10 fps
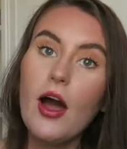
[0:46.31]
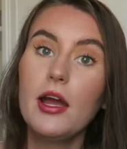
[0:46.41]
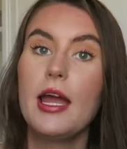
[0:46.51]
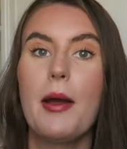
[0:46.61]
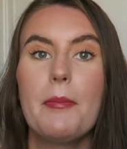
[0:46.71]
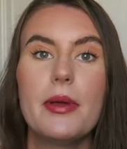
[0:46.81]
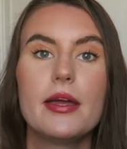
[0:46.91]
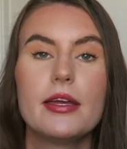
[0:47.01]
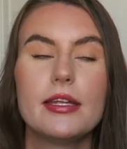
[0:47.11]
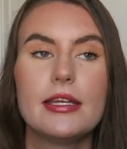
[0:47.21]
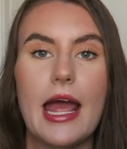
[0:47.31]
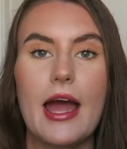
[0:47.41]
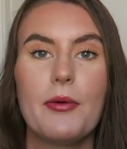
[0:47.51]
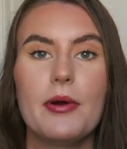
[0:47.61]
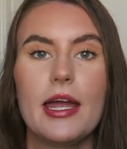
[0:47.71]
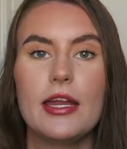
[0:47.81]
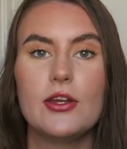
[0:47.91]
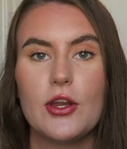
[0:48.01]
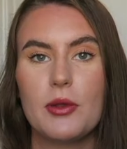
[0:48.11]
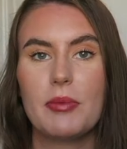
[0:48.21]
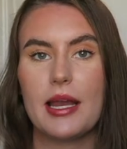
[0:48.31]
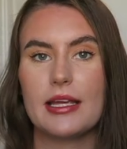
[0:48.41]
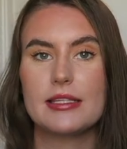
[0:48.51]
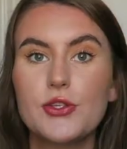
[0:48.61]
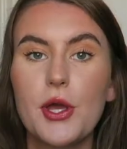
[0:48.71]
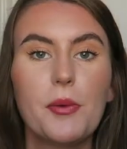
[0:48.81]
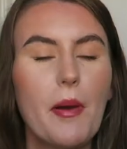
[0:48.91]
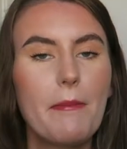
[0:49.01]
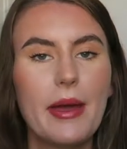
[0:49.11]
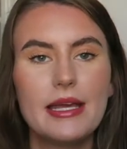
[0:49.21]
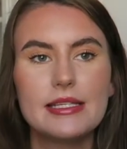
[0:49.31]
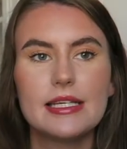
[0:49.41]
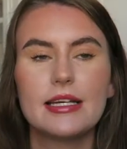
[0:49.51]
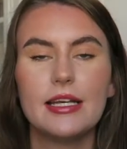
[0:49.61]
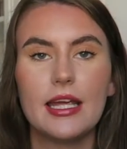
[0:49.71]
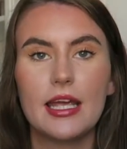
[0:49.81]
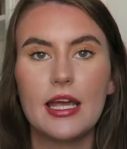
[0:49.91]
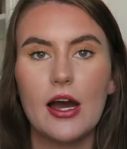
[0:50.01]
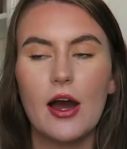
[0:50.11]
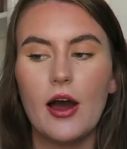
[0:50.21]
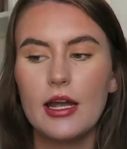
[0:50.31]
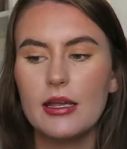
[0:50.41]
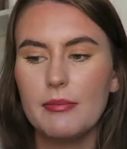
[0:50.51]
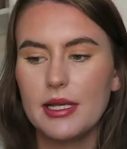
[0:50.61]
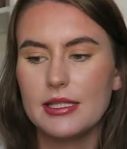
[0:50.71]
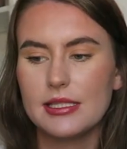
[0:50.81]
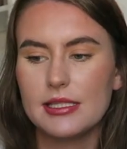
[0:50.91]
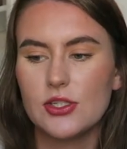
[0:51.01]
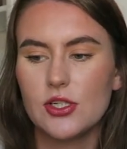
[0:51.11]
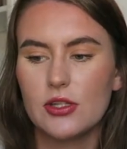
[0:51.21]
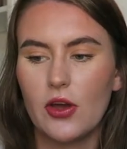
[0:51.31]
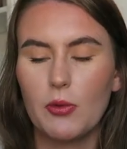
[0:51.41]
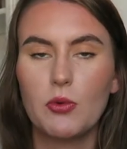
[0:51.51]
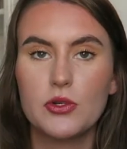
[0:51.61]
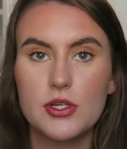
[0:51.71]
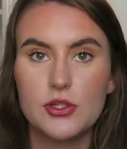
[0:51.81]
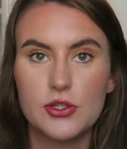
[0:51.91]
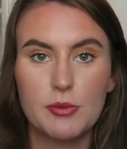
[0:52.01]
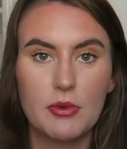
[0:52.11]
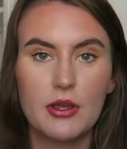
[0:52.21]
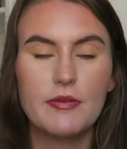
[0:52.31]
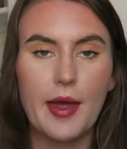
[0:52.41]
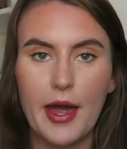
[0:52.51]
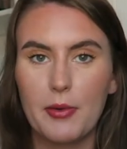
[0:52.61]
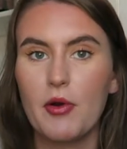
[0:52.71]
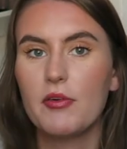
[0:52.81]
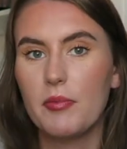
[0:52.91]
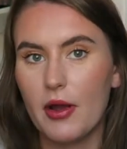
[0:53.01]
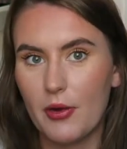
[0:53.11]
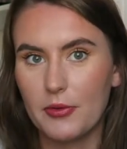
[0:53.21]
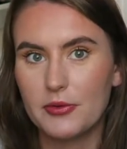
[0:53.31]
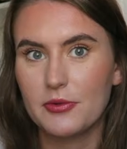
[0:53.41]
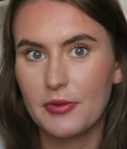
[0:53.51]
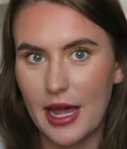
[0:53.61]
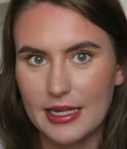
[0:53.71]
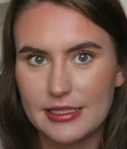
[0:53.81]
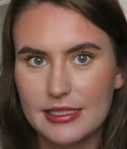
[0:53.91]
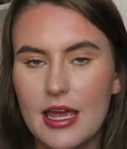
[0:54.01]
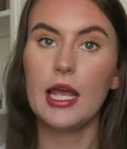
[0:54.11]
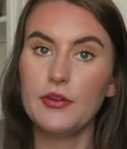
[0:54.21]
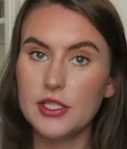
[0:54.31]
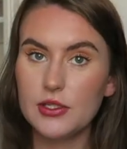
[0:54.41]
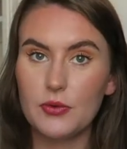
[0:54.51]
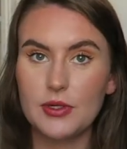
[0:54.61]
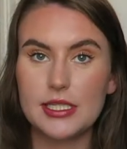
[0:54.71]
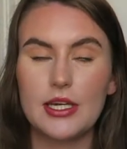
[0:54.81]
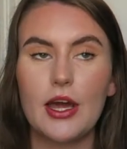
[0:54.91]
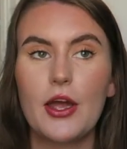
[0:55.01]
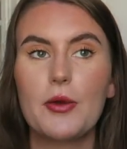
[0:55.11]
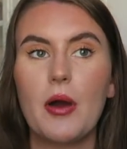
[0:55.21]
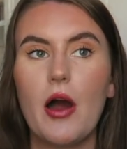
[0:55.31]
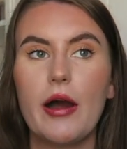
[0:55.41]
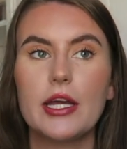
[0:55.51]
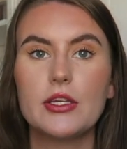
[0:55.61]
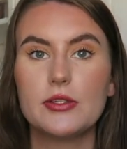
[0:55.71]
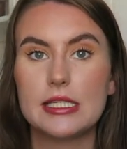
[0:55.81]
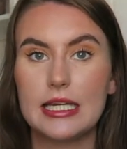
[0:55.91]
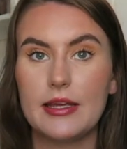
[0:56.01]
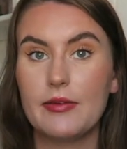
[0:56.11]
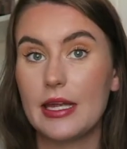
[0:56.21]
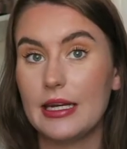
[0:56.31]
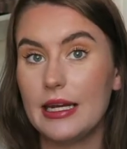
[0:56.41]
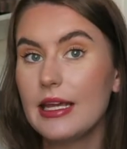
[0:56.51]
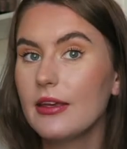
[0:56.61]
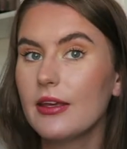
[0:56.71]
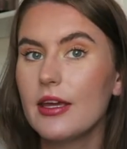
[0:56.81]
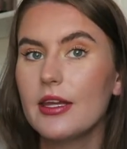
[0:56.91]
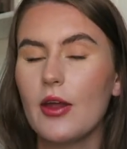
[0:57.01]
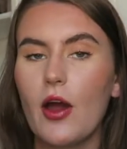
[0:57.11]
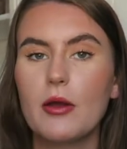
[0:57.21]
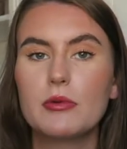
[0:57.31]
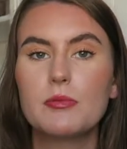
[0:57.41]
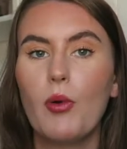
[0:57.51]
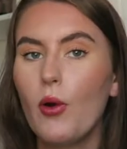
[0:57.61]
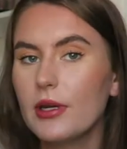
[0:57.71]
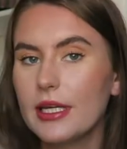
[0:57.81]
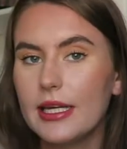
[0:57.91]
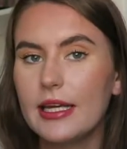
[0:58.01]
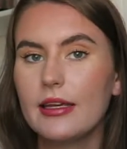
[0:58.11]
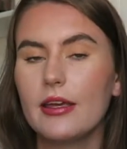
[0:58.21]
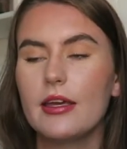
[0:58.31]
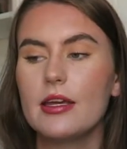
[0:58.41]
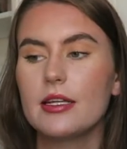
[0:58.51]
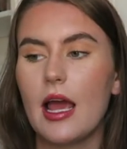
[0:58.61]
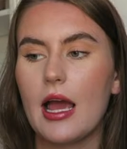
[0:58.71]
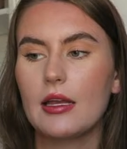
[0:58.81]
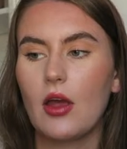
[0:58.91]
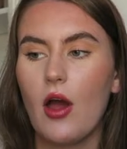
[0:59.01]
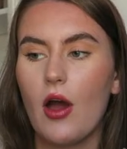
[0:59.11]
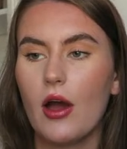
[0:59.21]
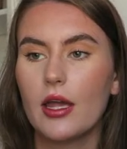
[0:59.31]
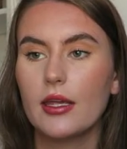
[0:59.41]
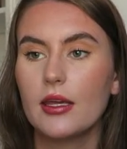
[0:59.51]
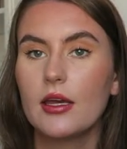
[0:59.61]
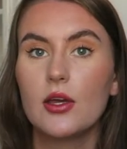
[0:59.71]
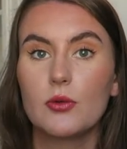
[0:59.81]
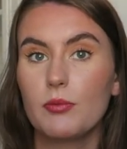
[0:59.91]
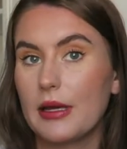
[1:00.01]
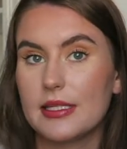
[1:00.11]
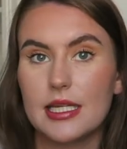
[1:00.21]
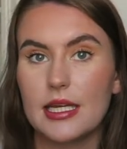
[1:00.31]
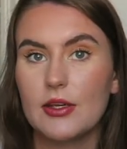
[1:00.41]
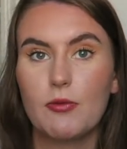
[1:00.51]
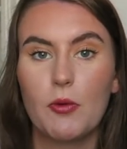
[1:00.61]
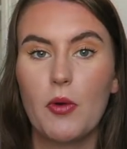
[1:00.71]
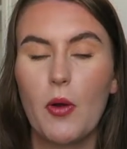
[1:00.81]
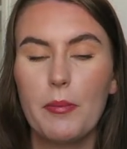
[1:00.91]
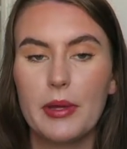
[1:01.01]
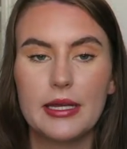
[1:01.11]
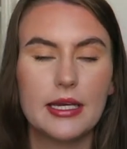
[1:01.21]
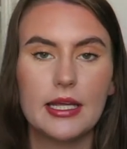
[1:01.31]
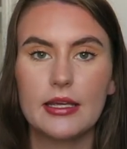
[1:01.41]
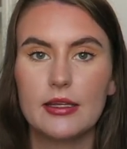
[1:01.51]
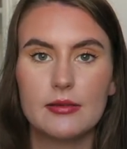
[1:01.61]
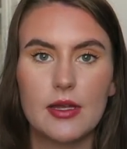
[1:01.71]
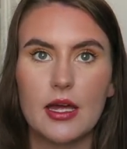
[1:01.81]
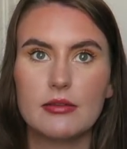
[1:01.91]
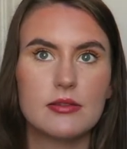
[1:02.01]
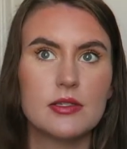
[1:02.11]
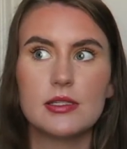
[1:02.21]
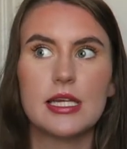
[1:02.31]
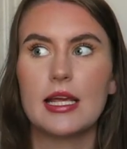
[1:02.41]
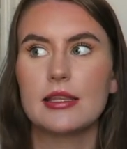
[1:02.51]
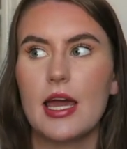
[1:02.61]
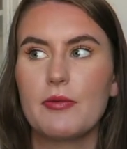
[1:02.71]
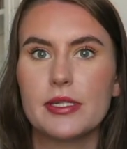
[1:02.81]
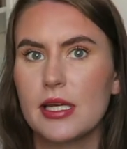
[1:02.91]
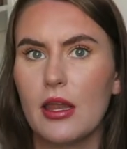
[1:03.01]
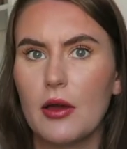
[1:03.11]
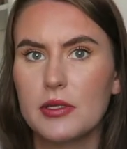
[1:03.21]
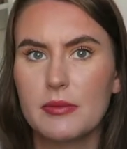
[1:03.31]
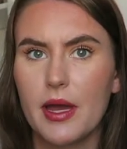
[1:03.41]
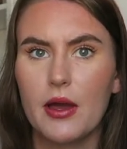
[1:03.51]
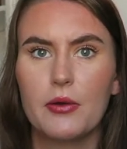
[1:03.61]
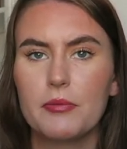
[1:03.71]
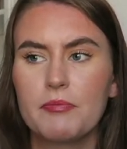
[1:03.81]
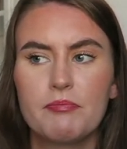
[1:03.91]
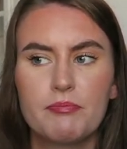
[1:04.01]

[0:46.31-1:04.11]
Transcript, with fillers: I am now in a new place. So basically I made the decision that I wanted to move out of my old flat. If you didn't already know, I used to live in Lincoln. I was born in Lincoln and I basically grew up in Lincoln and stayed there until I was about,